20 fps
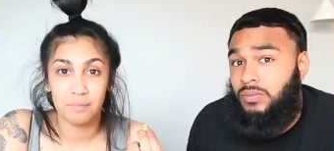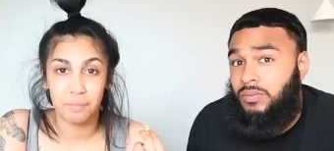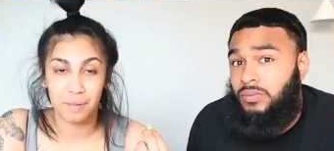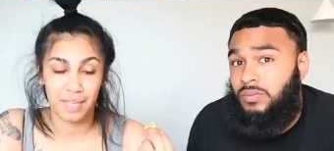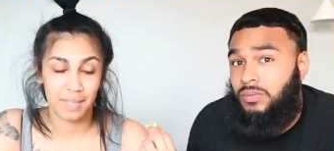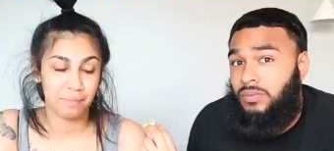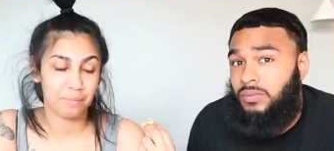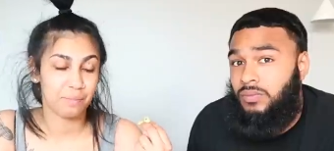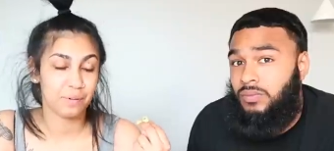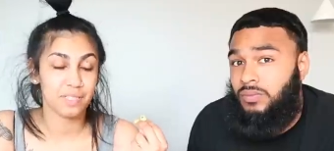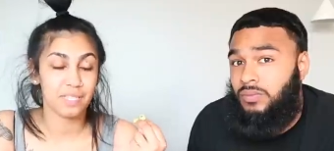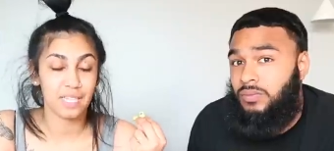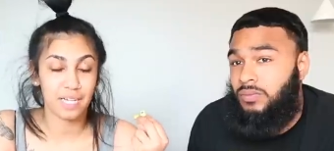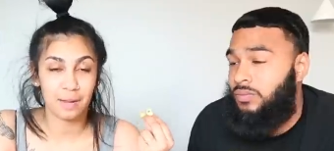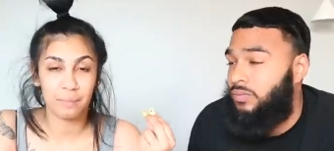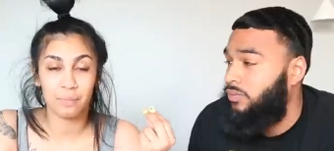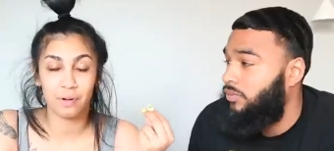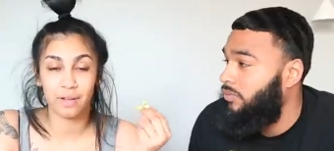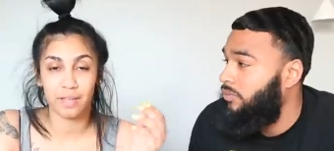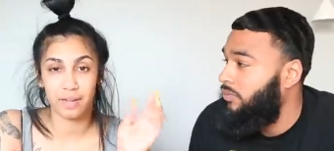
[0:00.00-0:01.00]
Speaker 1: Babe, pretend
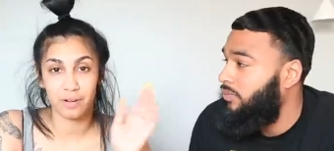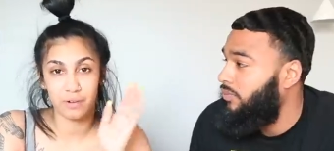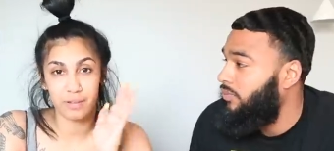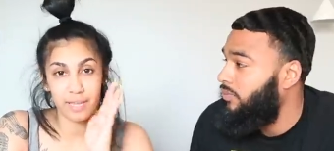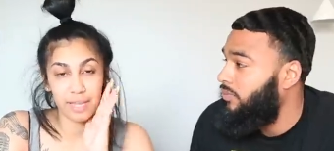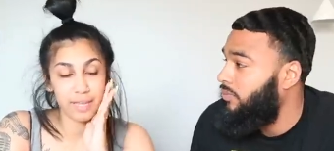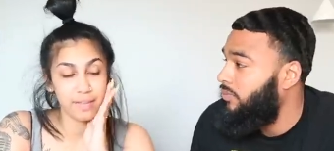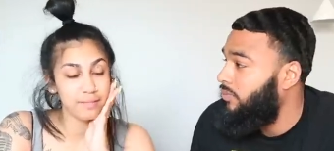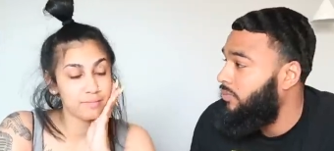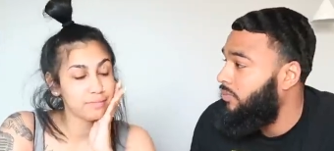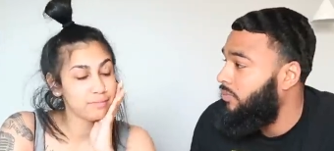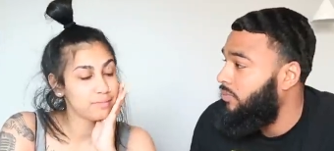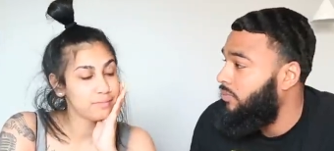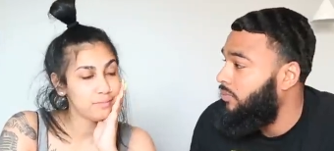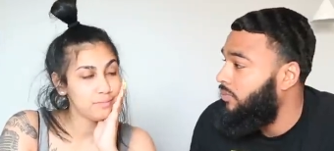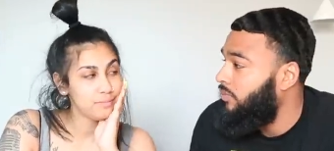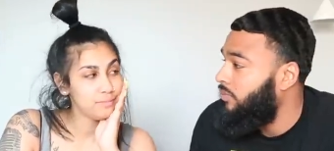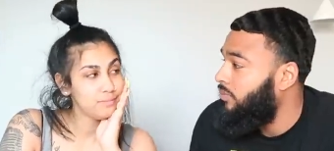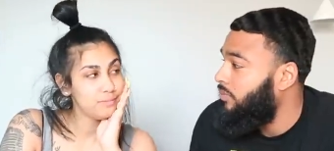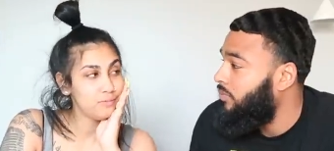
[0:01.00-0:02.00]
I'm bald headed, okay?
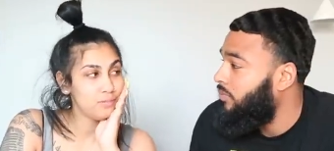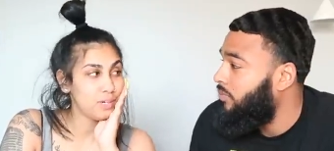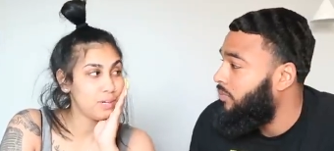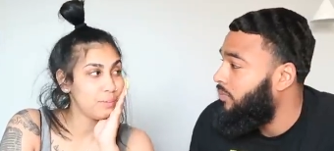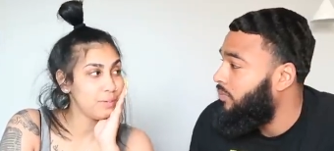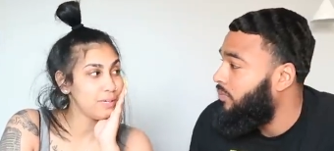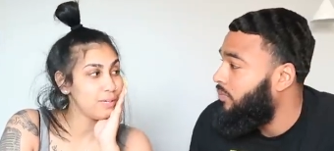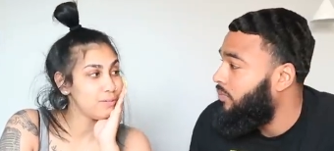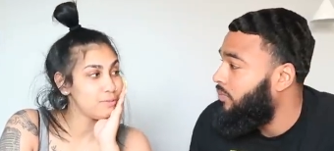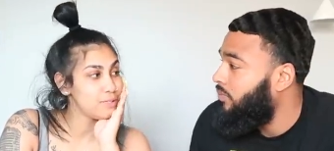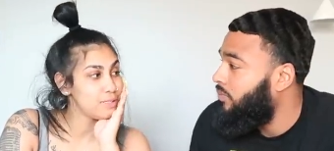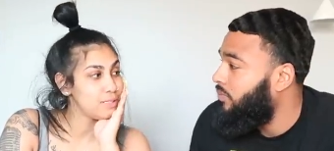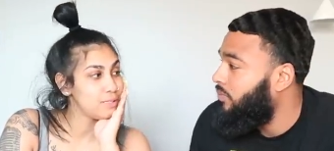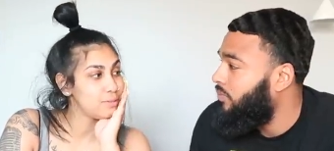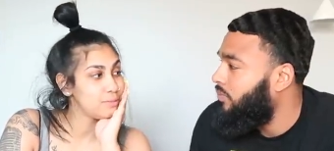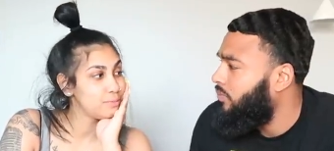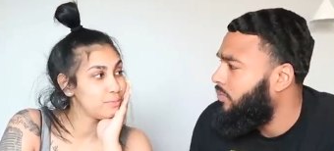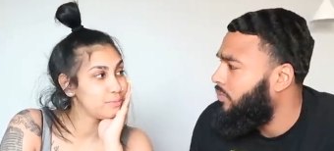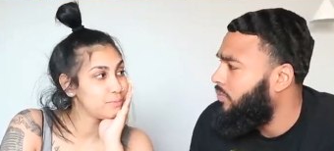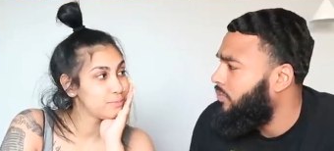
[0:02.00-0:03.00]
Wanna be cute
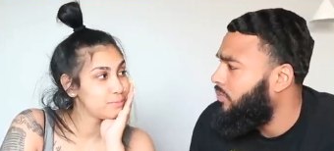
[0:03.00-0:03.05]
still?